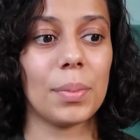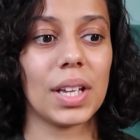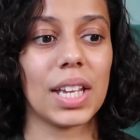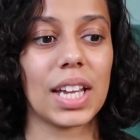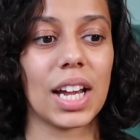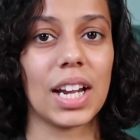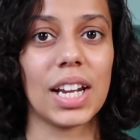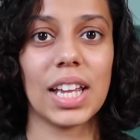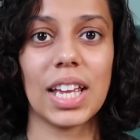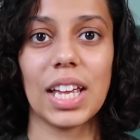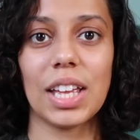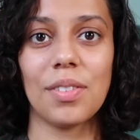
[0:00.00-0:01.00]
He kind of
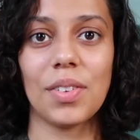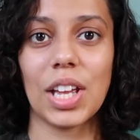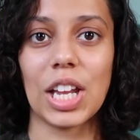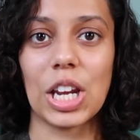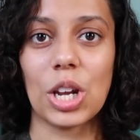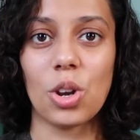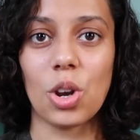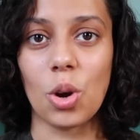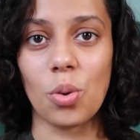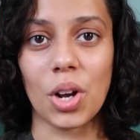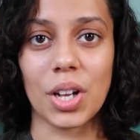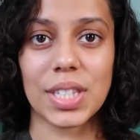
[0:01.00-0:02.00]
gave a
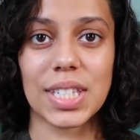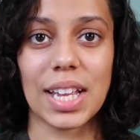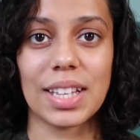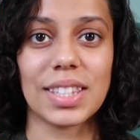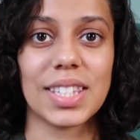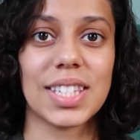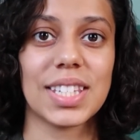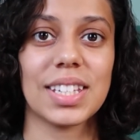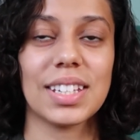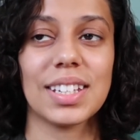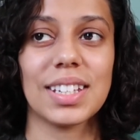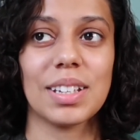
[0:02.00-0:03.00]
no nonsense,
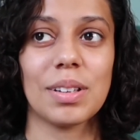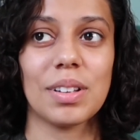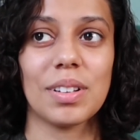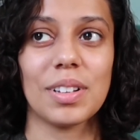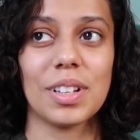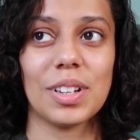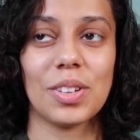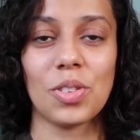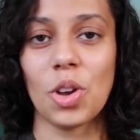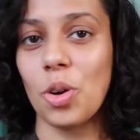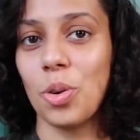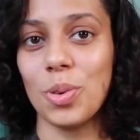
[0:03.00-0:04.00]

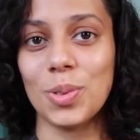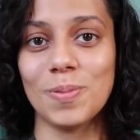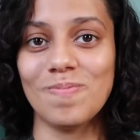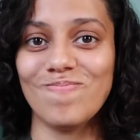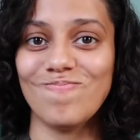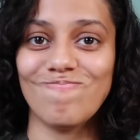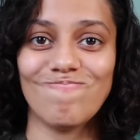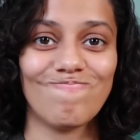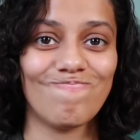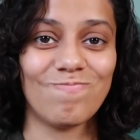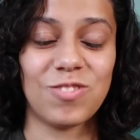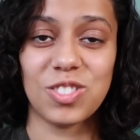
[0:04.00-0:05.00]
no
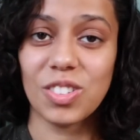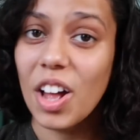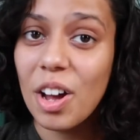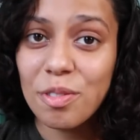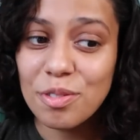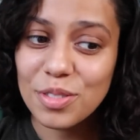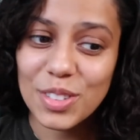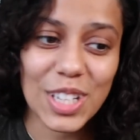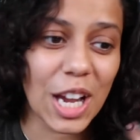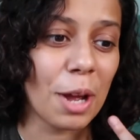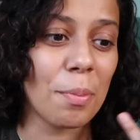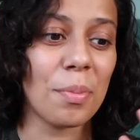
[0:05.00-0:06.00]
fluff
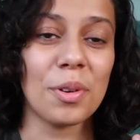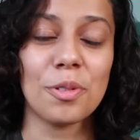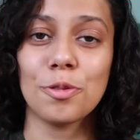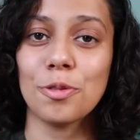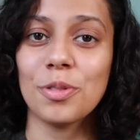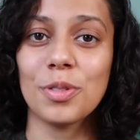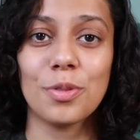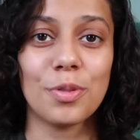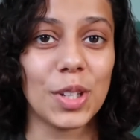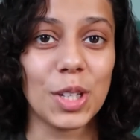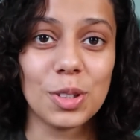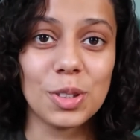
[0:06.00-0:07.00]
type of
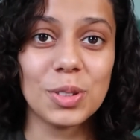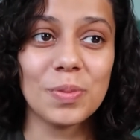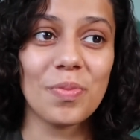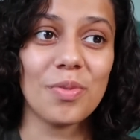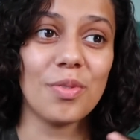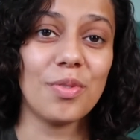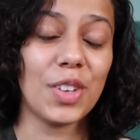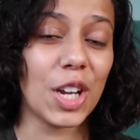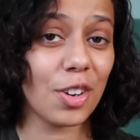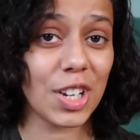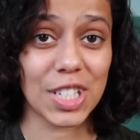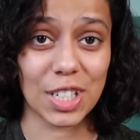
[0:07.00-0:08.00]
feel,
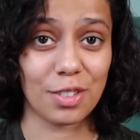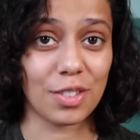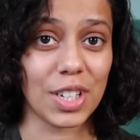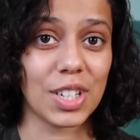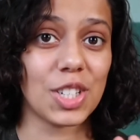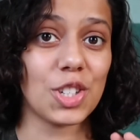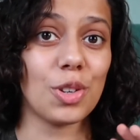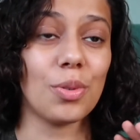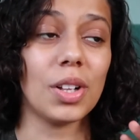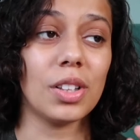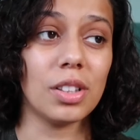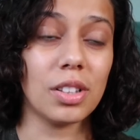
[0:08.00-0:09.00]
very different to
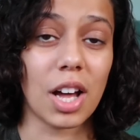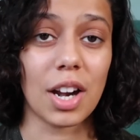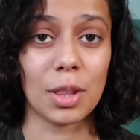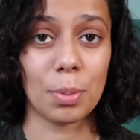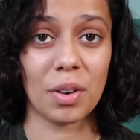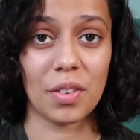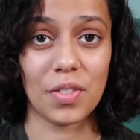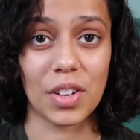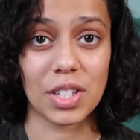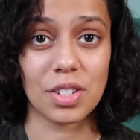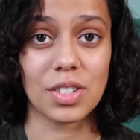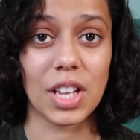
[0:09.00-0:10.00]
a lot of the
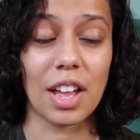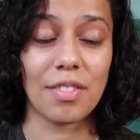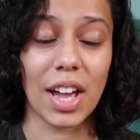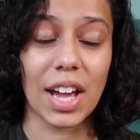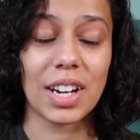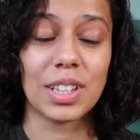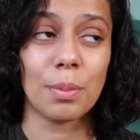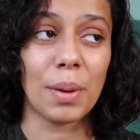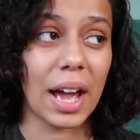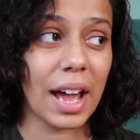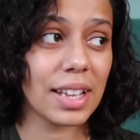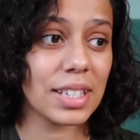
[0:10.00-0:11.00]
professors I've had in the
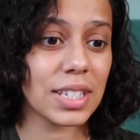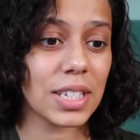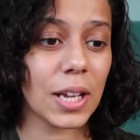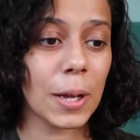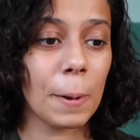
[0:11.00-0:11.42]
past.